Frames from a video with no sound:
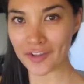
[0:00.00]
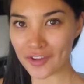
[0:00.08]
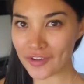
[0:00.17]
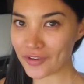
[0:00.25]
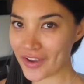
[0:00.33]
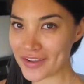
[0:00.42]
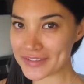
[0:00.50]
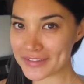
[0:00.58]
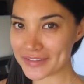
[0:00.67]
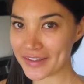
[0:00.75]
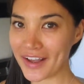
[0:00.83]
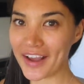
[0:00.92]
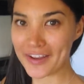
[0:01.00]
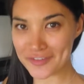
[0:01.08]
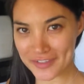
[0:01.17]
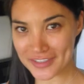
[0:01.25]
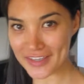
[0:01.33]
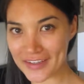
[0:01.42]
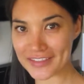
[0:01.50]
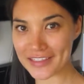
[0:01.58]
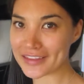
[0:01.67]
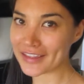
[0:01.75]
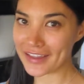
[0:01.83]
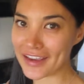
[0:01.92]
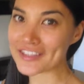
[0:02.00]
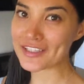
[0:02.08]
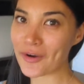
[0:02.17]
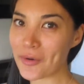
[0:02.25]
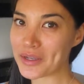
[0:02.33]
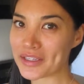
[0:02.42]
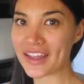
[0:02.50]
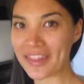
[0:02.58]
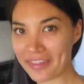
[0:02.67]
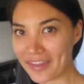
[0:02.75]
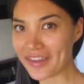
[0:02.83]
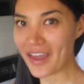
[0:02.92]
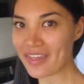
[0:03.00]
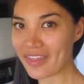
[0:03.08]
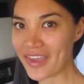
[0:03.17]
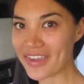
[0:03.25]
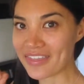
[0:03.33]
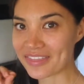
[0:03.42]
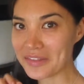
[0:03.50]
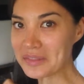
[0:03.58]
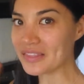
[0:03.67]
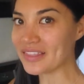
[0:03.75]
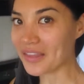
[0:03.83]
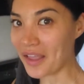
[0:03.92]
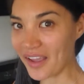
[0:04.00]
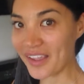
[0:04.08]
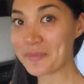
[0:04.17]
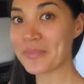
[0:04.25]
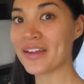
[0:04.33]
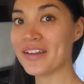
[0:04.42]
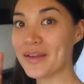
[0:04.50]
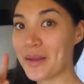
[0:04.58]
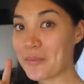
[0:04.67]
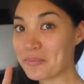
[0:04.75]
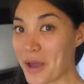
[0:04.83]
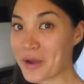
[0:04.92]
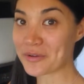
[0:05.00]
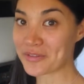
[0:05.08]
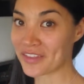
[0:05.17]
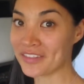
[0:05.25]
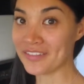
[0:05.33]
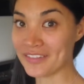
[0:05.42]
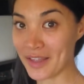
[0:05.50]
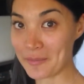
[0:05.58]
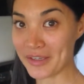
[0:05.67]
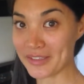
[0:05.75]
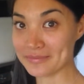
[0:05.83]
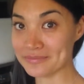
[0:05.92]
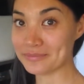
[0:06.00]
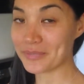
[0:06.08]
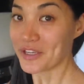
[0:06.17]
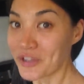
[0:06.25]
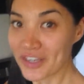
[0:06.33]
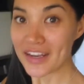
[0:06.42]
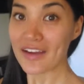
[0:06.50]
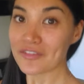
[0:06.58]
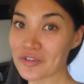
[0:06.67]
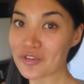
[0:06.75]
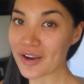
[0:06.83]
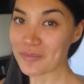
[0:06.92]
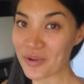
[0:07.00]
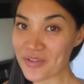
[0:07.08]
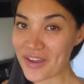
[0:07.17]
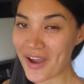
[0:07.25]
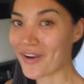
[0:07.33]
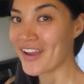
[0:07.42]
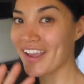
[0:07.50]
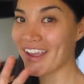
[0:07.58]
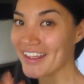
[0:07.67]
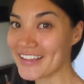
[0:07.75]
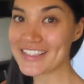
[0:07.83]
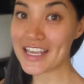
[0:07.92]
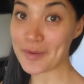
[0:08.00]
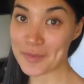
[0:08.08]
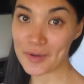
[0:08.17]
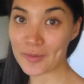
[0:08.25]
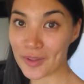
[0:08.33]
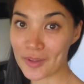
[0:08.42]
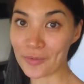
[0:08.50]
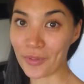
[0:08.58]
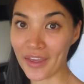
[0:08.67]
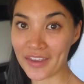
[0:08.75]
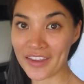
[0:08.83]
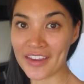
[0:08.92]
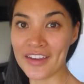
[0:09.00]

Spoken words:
You guys, I just tasted the queso, and I think I like the lime better than the lemon. But you're gonna have to try both out and tell me what you like.